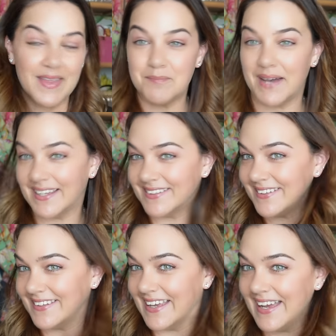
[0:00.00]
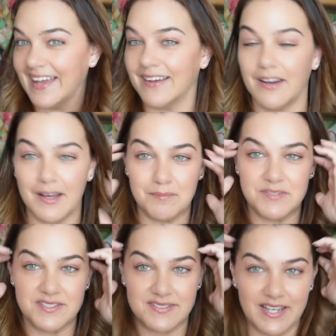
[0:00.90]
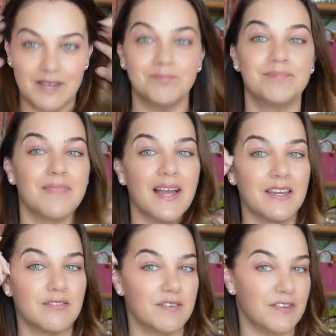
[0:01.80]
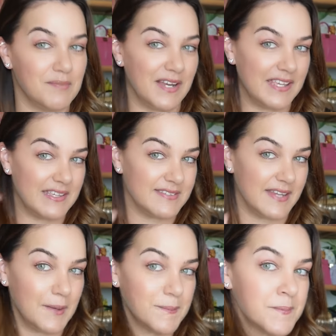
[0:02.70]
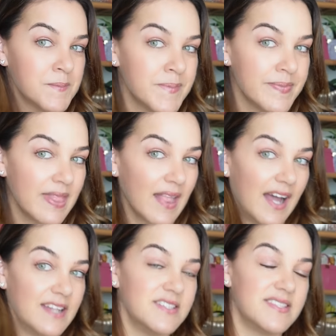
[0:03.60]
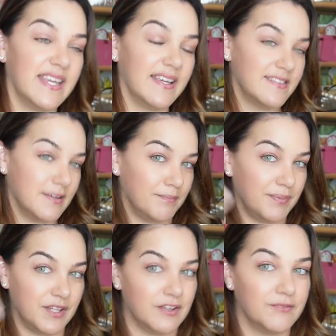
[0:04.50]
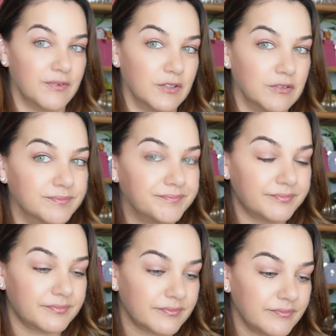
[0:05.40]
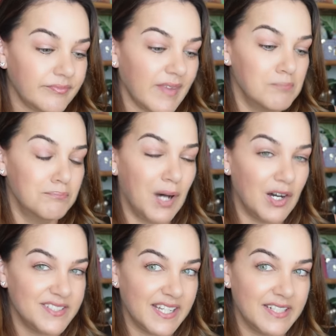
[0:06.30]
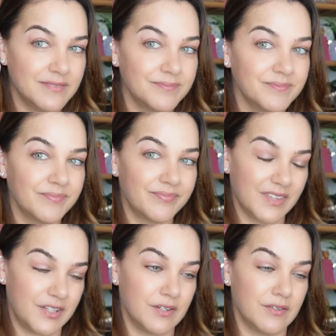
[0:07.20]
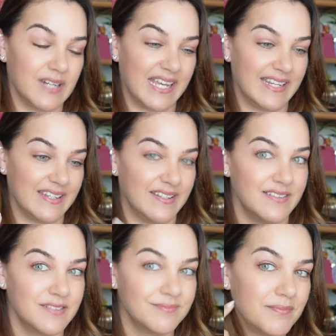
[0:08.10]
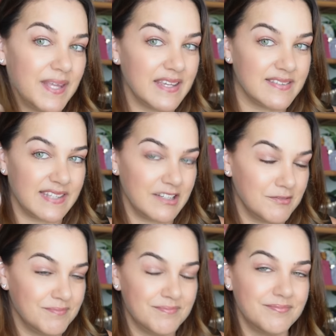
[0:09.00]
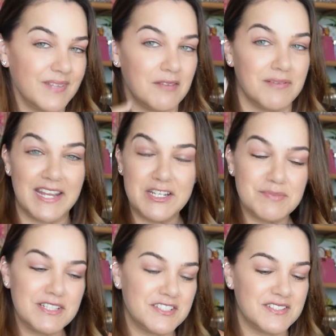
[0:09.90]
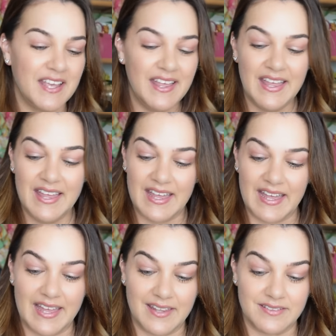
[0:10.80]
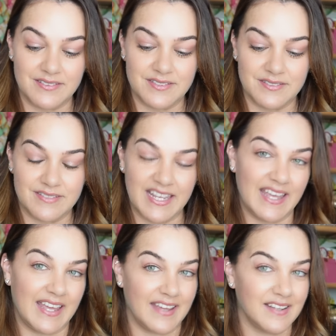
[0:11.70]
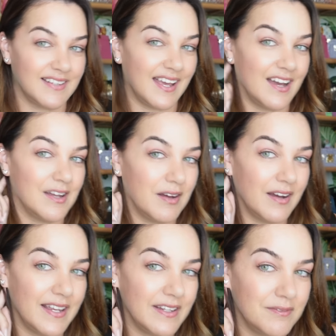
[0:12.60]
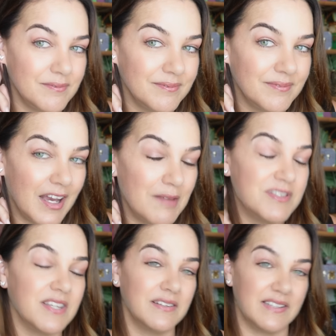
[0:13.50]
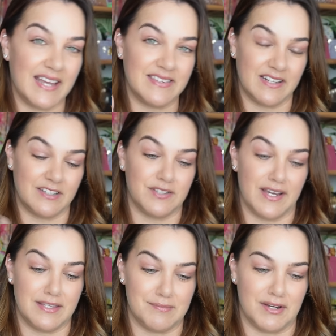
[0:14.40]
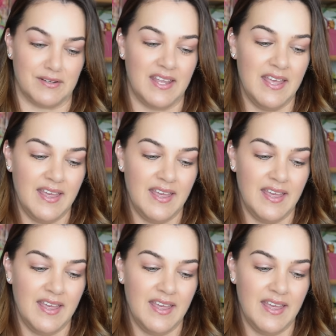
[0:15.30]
But yeah, I'm just, I can reveal my ears now. I just think it's a beautiful, modern, curated, piercing arrangement. And yeah, I'm so glad that I tried them on.